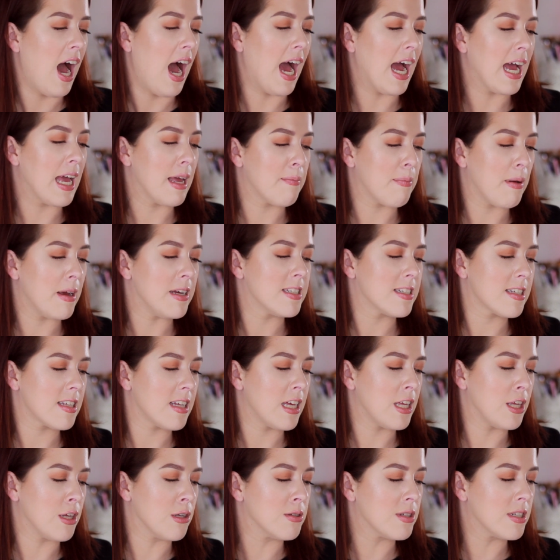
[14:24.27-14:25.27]
I
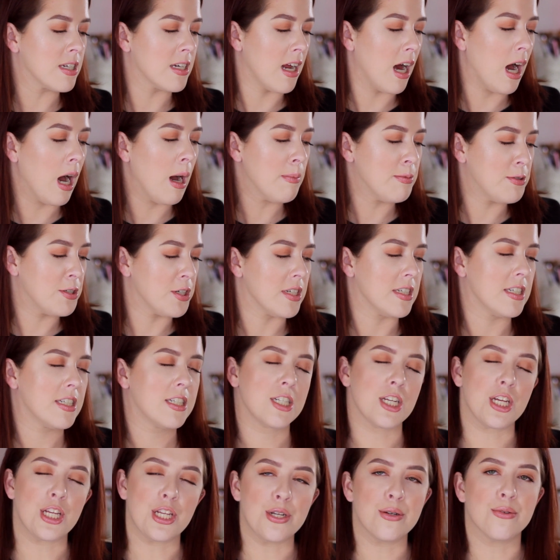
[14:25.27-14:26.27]
basically used it up
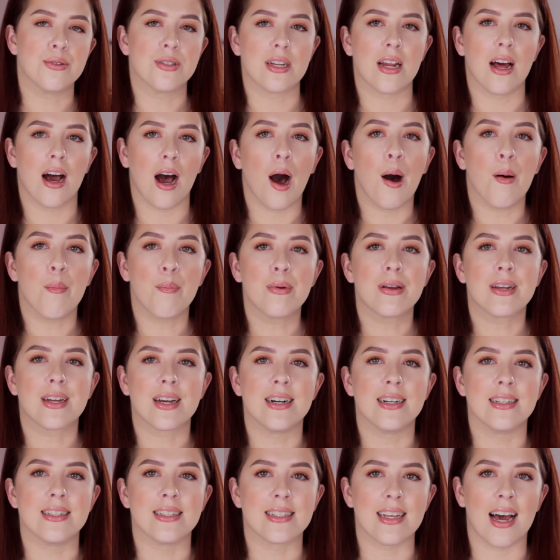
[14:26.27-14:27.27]
just to use it up
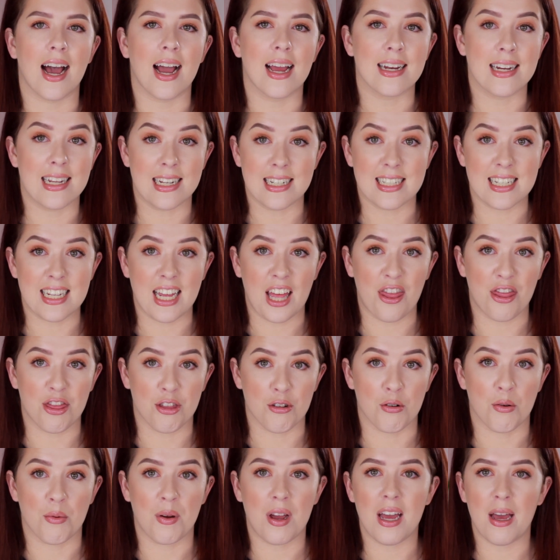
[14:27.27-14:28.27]
because I need to get
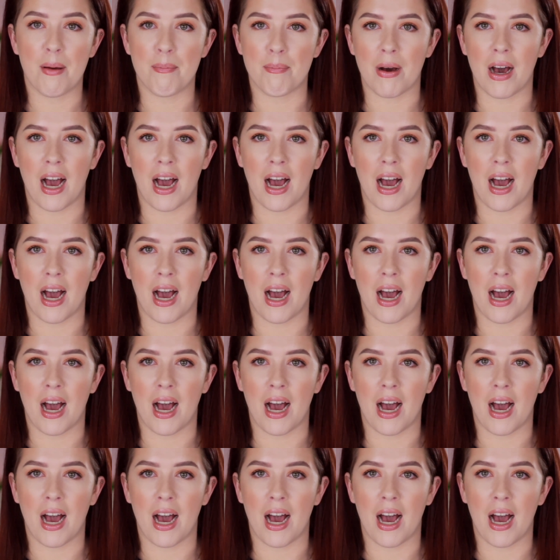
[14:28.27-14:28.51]
through it,